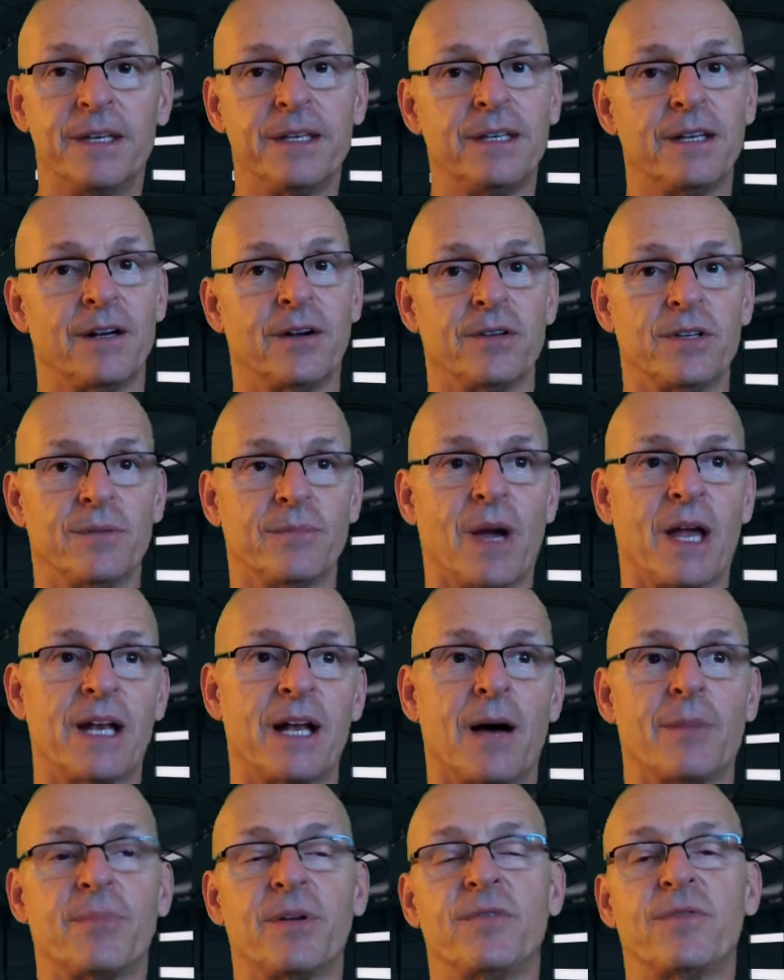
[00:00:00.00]
You may
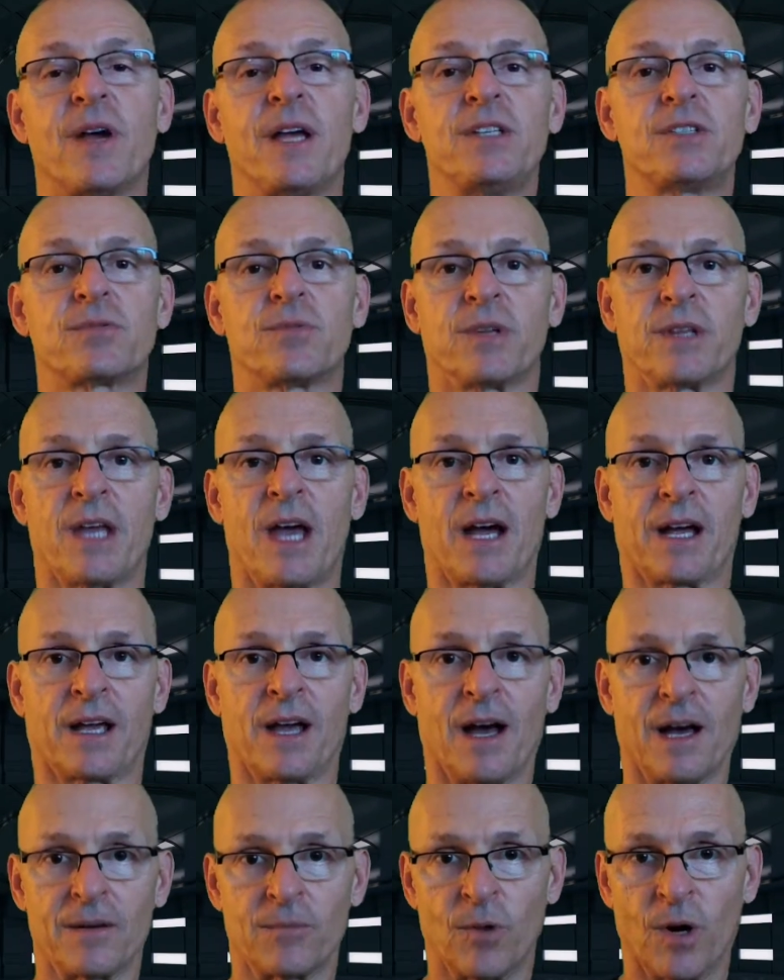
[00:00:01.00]
not be faced with that,
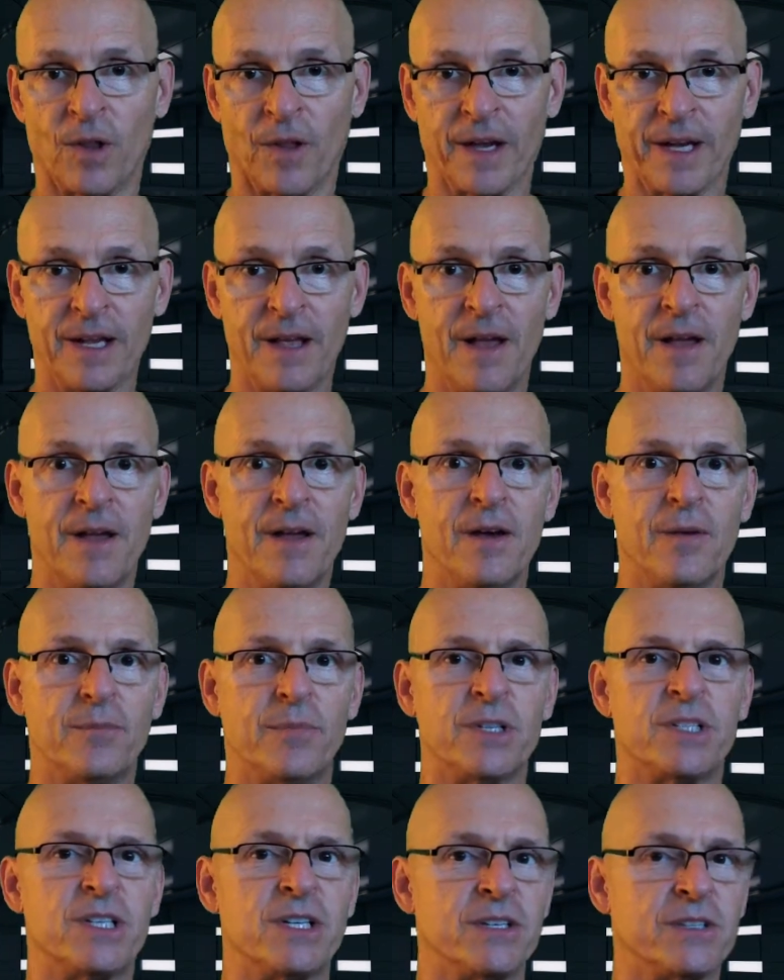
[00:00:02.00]
God willing.
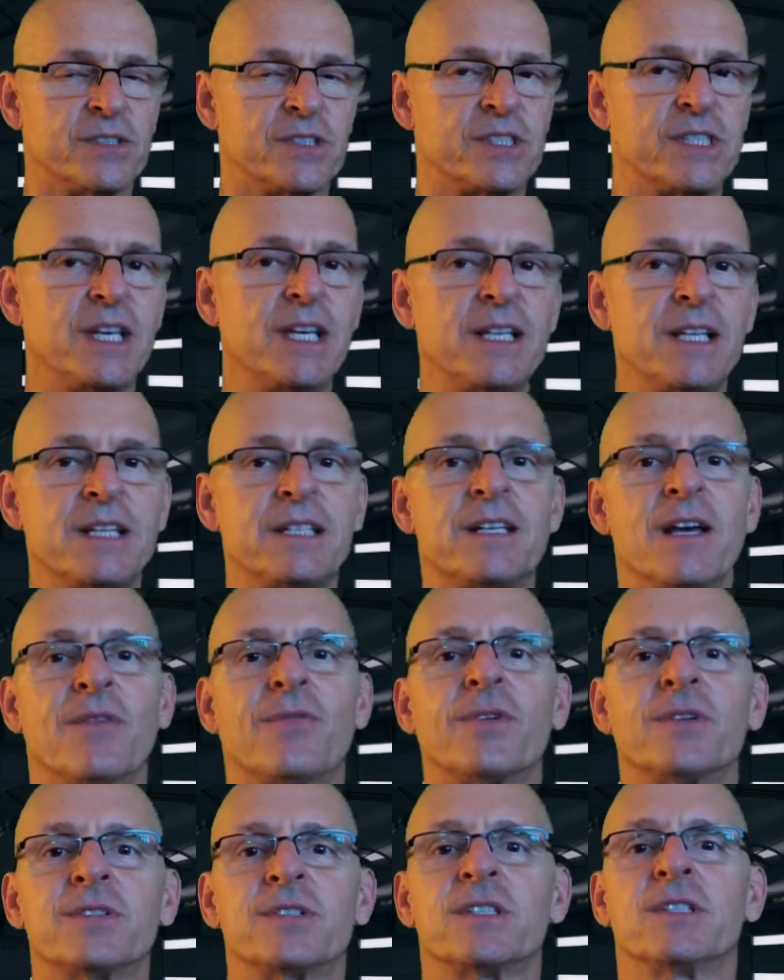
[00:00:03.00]
But do you see the
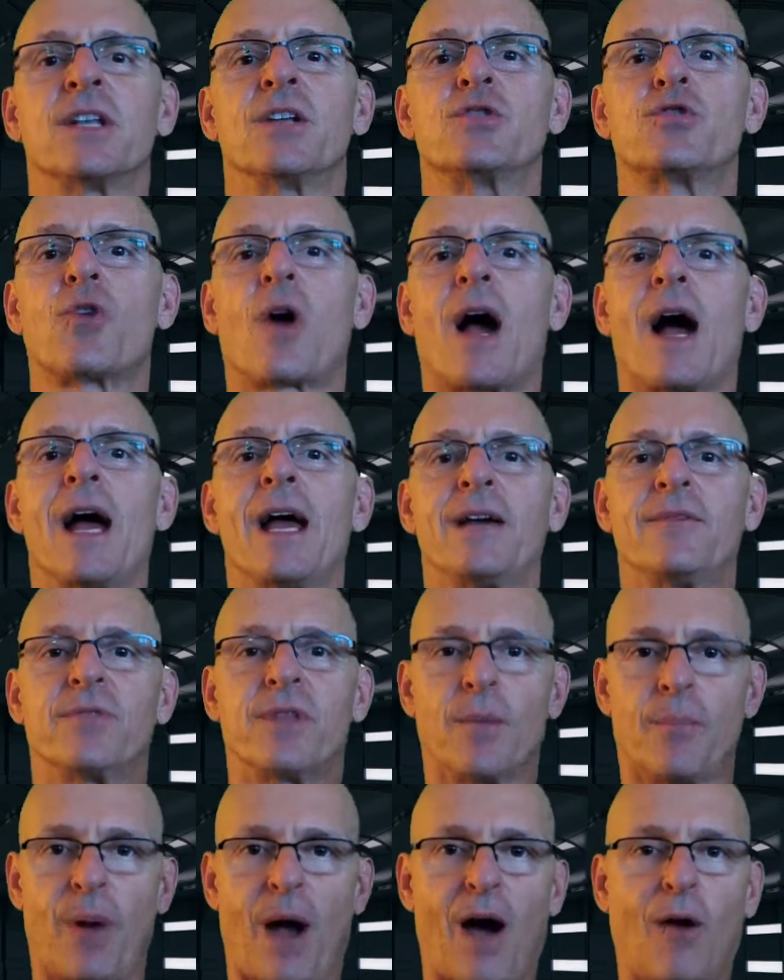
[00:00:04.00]
difference in the
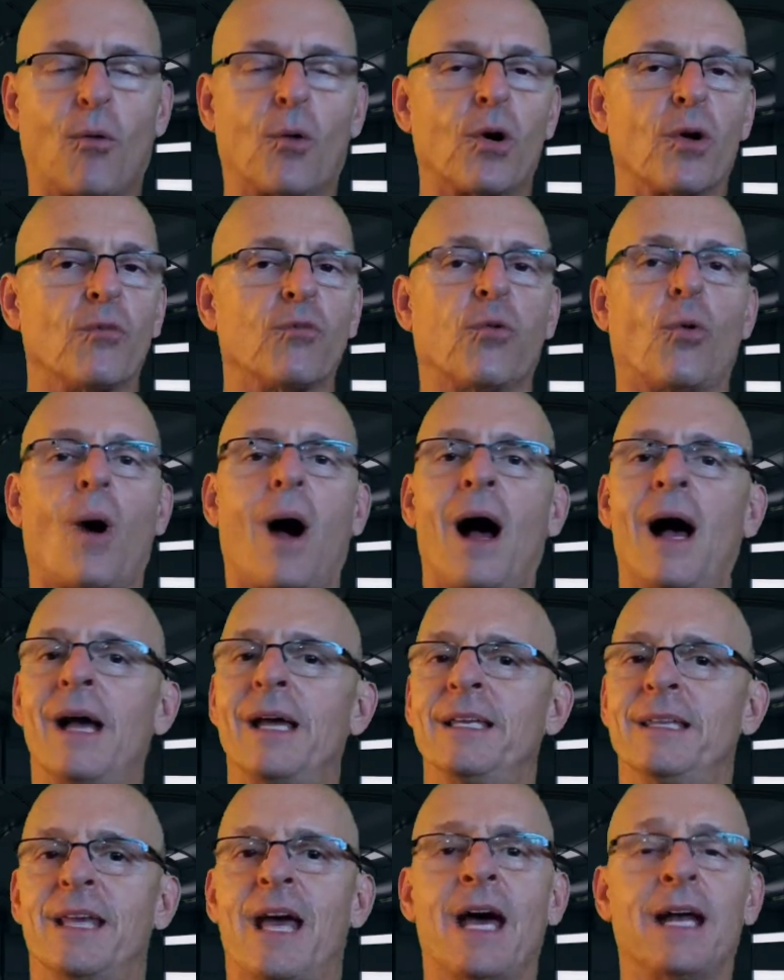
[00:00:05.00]
drive, the power of
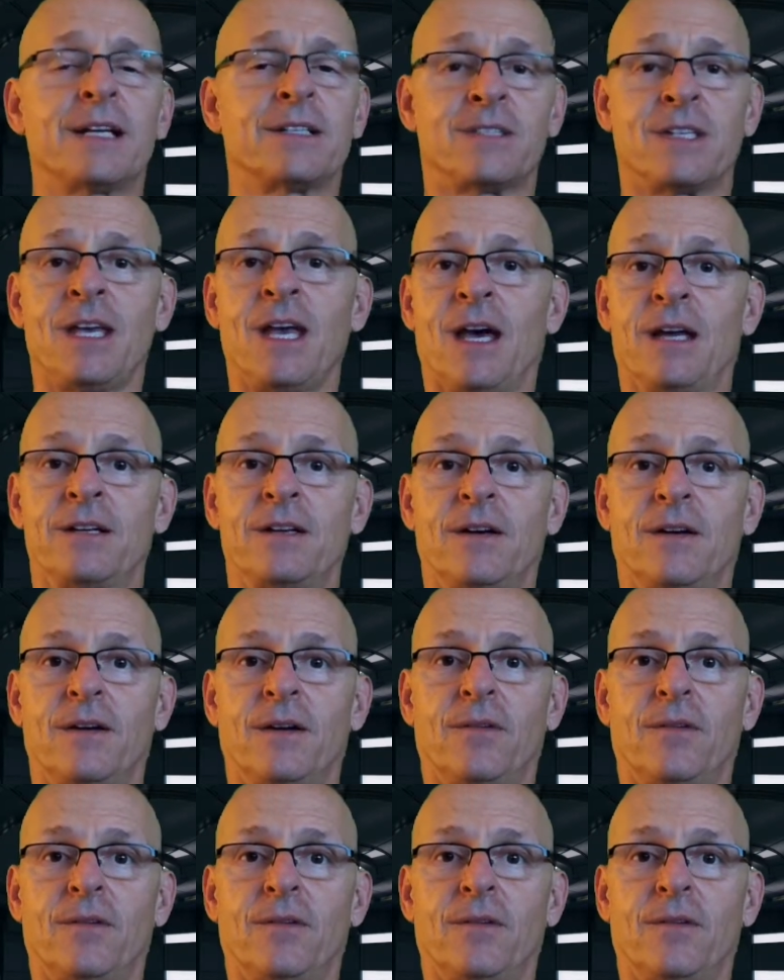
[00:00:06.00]
why? That is it.